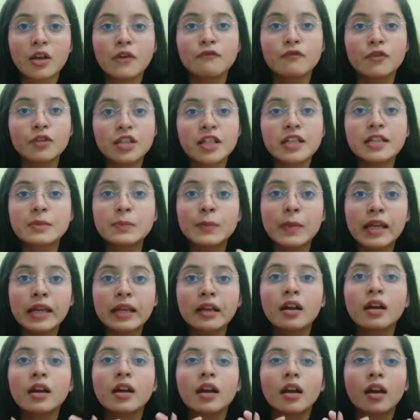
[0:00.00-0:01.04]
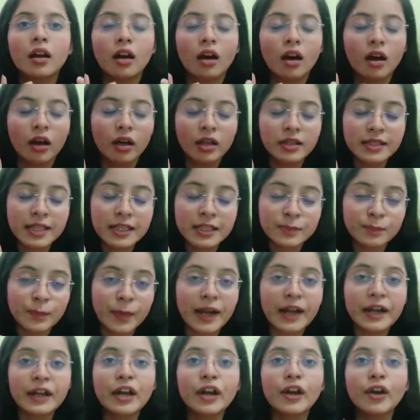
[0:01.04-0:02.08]
which is being
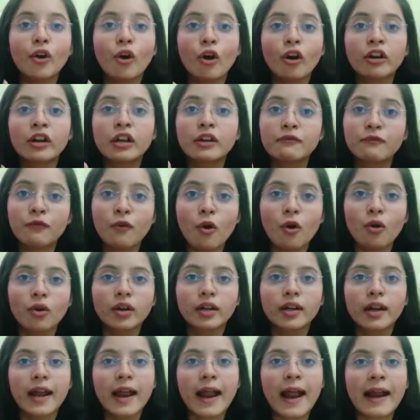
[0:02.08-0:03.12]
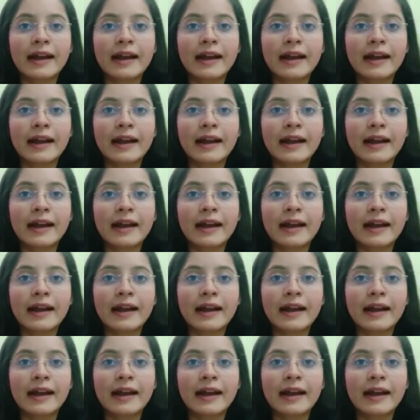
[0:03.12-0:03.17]
suspended or revoked,